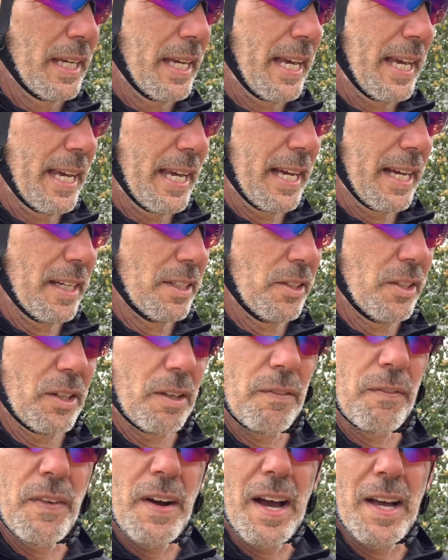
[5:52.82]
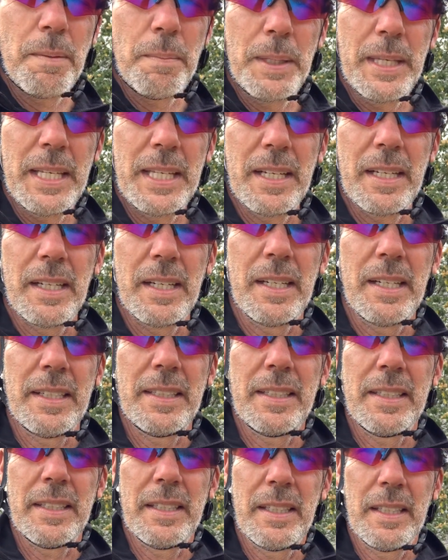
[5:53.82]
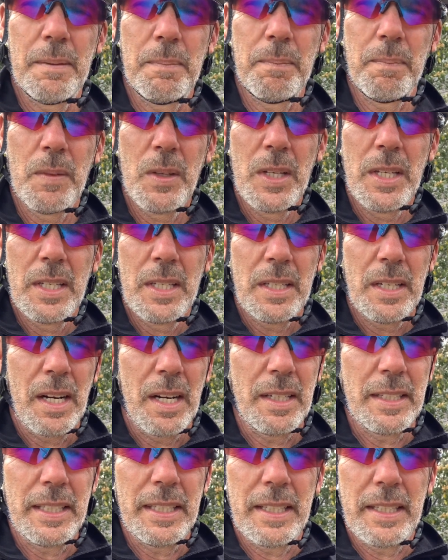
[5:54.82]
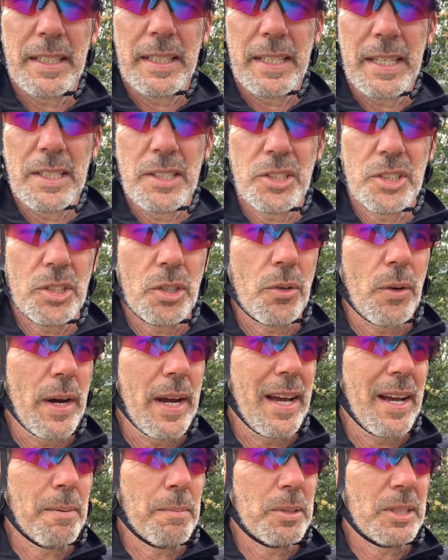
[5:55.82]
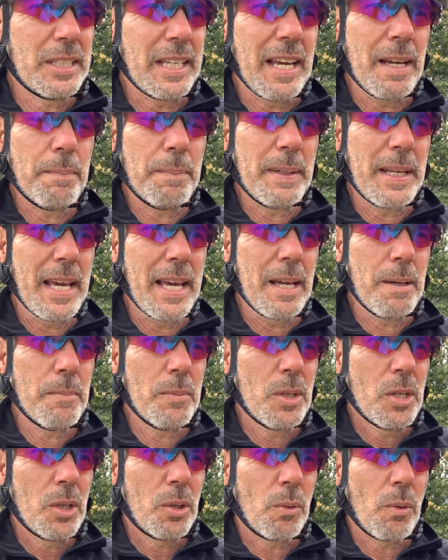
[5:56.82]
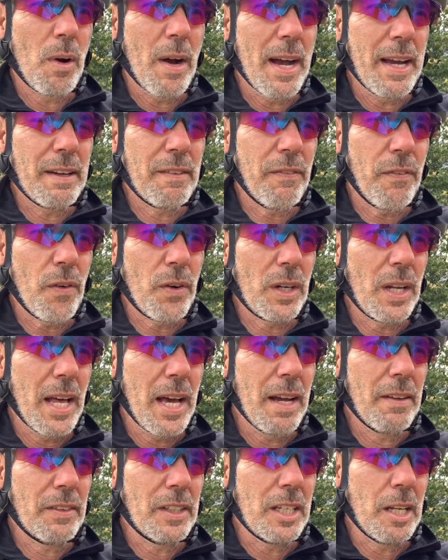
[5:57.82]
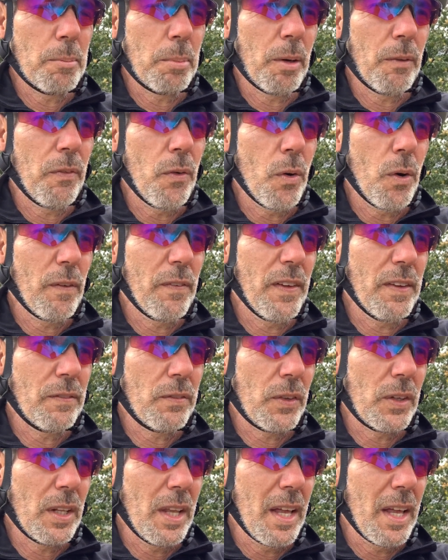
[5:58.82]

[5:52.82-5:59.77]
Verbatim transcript: and you can find me on um, on Instagram, same name, Ride for Life, the number four, Fit for